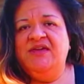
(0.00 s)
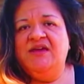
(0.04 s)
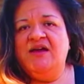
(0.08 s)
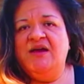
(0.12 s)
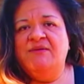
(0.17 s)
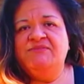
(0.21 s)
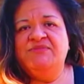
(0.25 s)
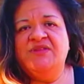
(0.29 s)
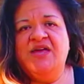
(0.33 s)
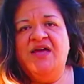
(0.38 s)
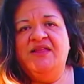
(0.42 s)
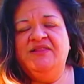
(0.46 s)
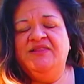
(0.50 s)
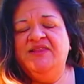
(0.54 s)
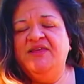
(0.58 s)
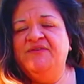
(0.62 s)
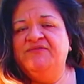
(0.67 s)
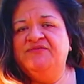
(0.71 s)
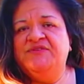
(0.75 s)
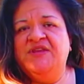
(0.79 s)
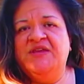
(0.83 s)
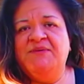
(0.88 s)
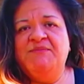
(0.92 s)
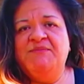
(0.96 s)
I'm not
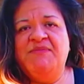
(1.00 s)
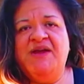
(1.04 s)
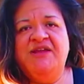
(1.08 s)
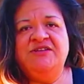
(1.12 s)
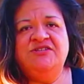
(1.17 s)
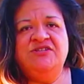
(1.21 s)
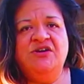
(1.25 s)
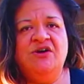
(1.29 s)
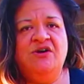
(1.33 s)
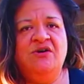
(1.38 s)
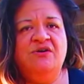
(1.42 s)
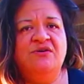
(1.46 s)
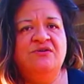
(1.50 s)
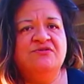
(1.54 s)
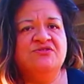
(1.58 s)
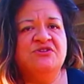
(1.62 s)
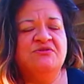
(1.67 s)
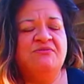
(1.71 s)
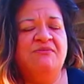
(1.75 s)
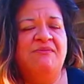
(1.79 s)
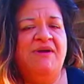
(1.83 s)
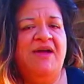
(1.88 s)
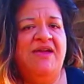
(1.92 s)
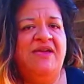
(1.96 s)
lifting my toes
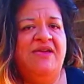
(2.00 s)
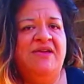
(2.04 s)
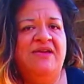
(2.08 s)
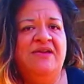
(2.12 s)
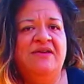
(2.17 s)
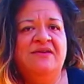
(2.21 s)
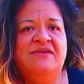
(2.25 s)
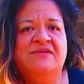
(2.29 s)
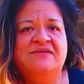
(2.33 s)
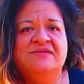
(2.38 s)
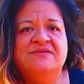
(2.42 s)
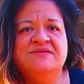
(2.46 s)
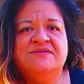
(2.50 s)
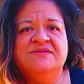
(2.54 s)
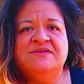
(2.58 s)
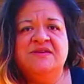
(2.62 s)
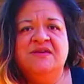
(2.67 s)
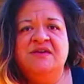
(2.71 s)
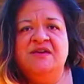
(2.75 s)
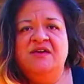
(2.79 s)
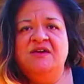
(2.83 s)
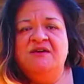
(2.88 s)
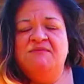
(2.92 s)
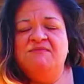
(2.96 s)
or my heels.
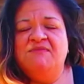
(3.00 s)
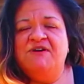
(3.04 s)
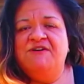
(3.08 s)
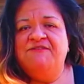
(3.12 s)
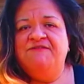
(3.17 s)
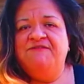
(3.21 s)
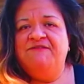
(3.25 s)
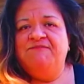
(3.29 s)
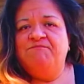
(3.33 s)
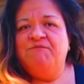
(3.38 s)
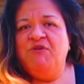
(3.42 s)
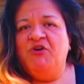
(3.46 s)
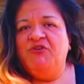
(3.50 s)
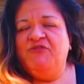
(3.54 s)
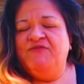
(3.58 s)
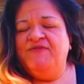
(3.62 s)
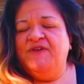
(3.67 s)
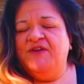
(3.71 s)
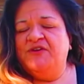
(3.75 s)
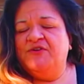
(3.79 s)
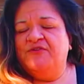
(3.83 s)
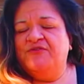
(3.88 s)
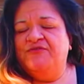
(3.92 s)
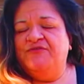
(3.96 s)
Both
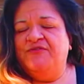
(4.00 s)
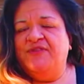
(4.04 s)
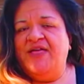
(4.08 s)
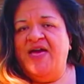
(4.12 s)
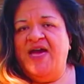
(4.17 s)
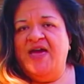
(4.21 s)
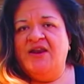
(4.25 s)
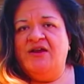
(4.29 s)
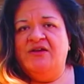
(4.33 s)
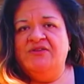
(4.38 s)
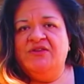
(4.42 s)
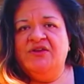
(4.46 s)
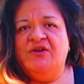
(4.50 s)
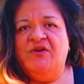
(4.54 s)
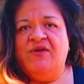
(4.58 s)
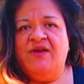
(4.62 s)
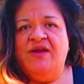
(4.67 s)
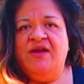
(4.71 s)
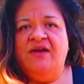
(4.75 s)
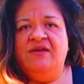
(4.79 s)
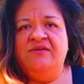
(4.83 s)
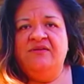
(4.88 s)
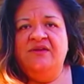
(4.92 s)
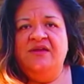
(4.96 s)
feet are flat on the
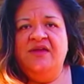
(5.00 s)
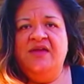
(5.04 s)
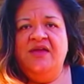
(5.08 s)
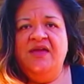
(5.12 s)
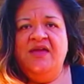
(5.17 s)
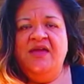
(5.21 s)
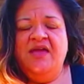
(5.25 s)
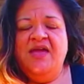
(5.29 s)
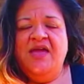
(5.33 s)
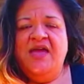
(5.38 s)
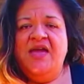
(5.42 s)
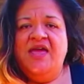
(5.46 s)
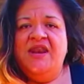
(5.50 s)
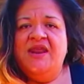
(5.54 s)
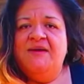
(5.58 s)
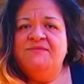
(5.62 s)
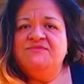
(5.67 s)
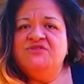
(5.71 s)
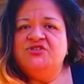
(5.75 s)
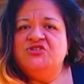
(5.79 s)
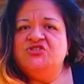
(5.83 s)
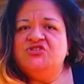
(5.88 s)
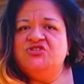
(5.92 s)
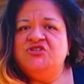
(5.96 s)
ground, and I'm
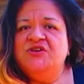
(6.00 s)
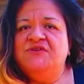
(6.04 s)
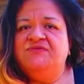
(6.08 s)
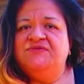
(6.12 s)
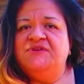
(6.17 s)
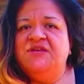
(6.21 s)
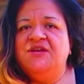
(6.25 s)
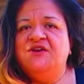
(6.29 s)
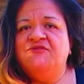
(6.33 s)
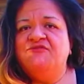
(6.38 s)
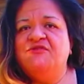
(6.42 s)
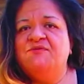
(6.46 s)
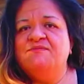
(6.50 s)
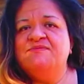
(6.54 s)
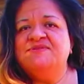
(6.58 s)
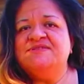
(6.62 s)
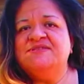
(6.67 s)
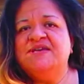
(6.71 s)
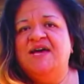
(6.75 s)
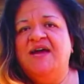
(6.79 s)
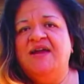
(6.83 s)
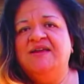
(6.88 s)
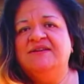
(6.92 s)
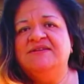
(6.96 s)
just shifting from
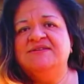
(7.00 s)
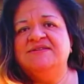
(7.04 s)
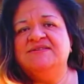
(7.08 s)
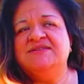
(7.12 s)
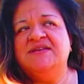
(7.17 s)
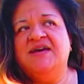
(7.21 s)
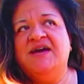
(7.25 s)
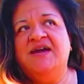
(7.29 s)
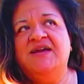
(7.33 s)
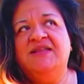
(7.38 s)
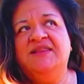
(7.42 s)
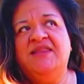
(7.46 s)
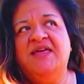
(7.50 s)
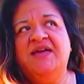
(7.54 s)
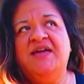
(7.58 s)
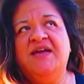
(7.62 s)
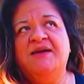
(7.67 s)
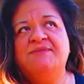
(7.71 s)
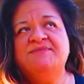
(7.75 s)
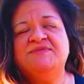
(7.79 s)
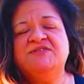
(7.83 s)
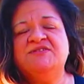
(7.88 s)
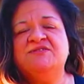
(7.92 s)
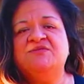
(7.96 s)
side to side like
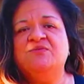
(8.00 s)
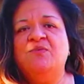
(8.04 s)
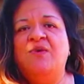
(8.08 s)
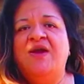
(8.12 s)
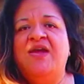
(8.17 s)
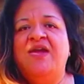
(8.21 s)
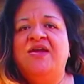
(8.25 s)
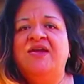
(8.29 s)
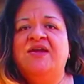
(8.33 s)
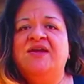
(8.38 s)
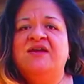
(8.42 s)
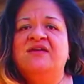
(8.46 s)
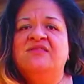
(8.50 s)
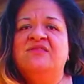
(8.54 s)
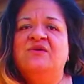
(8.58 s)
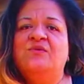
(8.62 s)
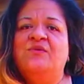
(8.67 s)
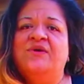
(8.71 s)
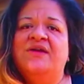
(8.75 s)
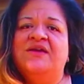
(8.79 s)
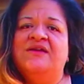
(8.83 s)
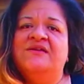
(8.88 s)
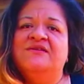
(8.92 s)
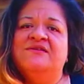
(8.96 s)
I'm swaying in the
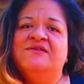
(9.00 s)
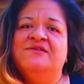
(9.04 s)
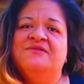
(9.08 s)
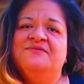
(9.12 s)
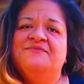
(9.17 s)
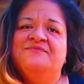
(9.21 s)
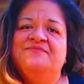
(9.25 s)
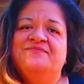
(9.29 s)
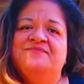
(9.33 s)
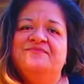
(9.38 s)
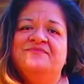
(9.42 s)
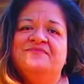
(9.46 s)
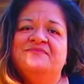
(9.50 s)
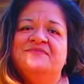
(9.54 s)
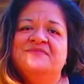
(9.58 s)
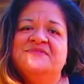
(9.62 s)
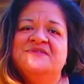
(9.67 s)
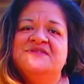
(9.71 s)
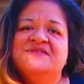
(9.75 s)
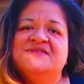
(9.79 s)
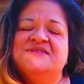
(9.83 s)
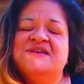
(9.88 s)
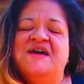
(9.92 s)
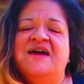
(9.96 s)
wind.
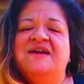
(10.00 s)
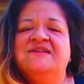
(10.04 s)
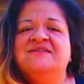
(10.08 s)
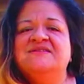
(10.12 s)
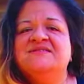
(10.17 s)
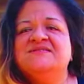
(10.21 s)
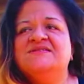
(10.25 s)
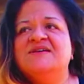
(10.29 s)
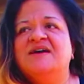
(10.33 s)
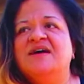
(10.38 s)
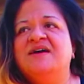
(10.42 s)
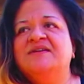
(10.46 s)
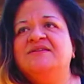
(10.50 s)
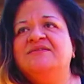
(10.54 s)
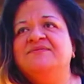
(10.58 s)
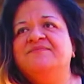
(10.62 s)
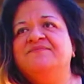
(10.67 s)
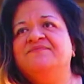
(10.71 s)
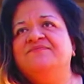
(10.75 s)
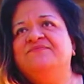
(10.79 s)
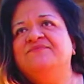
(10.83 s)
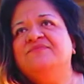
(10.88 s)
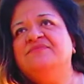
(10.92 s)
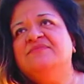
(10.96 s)
Side to side.
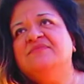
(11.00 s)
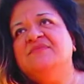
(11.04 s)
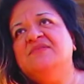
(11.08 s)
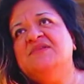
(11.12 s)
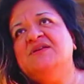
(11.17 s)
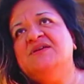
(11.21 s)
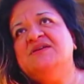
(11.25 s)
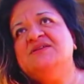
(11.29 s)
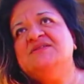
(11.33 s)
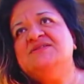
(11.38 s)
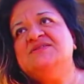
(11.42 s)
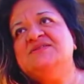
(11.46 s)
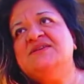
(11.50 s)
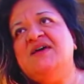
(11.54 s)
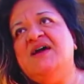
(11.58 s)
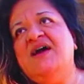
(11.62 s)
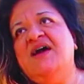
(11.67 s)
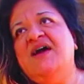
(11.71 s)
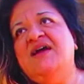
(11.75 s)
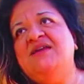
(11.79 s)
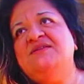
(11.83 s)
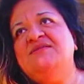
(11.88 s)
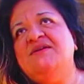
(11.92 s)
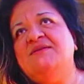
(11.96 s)

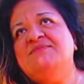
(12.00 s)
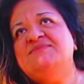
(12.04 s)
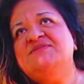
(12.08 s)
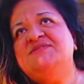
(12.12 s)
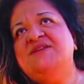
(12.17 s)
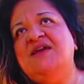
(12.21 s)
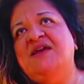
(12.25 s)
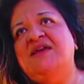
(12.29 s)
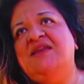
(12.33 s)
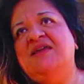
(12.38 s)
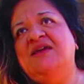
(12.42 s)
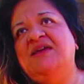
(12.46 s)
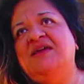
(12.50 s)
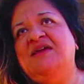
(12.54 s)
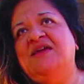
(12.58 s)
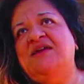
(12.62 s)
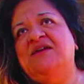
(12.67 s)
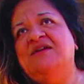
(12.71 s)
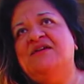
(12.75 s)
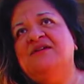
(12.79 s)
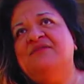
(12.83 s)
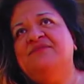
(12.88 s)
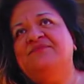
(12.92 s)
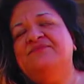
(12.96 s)
Side, I'm standing
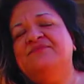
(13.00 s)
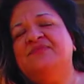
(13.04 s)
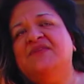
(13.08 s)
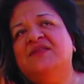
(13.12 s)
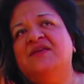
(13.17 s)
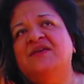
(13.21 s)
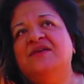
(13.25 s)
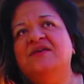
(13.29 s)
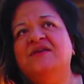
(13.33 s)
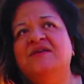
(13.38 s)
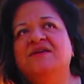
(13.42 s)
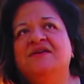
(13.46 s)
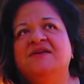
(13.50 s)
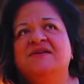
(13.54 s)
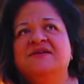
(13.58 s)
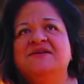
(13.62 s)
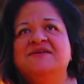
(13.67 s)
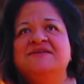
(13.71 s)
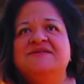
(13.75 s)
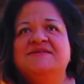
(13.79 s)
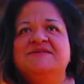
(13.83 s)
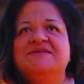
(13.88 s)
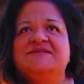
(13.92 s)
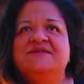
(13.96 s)
here.
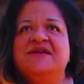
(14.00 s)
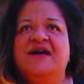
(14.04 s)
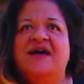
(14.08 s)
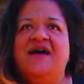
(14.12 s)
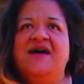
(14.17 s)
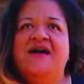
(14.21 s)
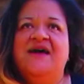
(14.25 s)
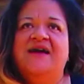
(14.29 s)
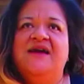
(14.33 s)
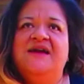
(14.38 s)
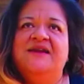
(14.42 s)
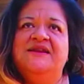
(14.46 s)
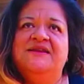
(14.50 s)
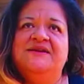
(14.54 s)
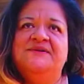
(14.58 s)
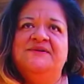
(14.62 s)
Side.